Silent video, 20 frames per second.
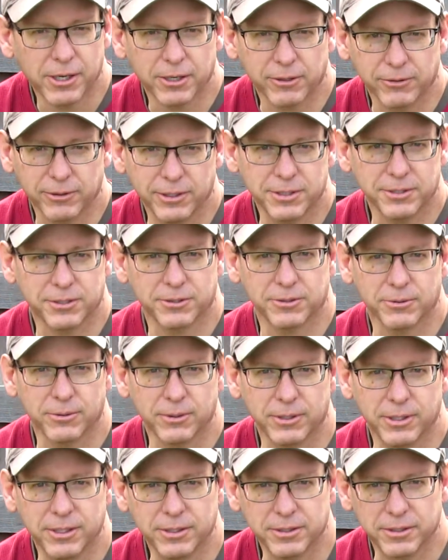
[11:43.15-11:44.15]
Grays and
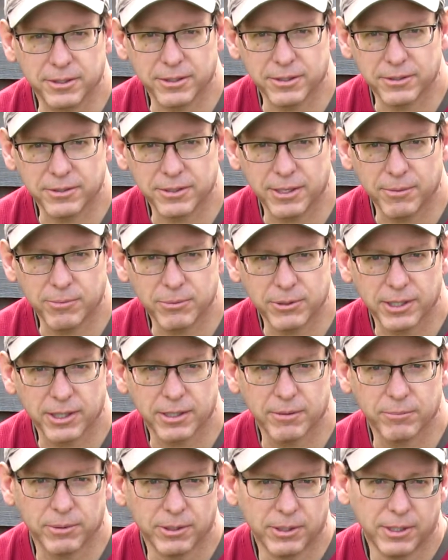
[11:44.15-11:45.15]
Tories at the same
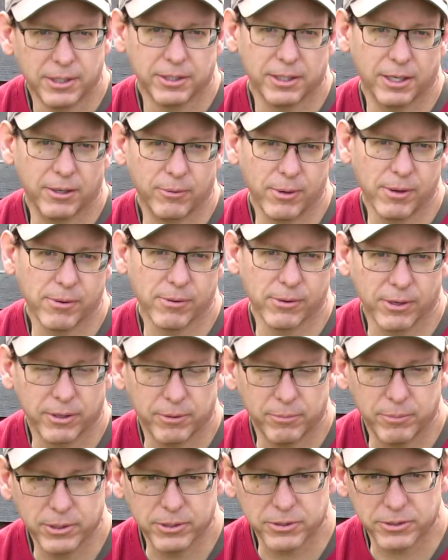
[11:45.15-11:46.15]
time that we were
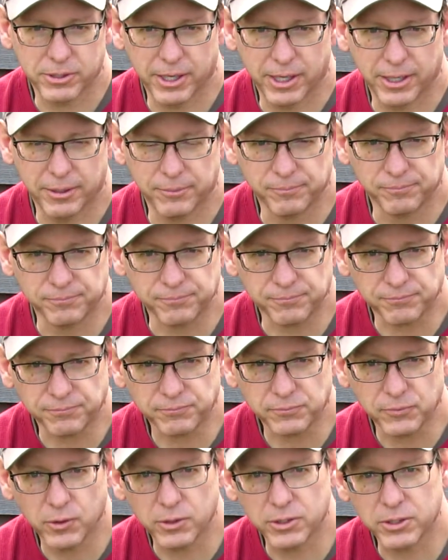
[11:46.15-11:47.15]
on Bierstadt,
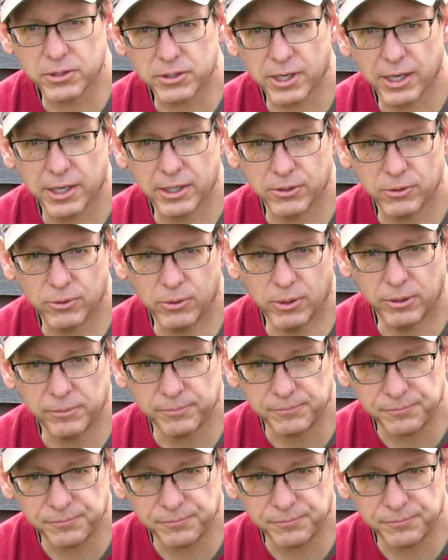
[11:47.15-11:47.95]
which is kind of cool.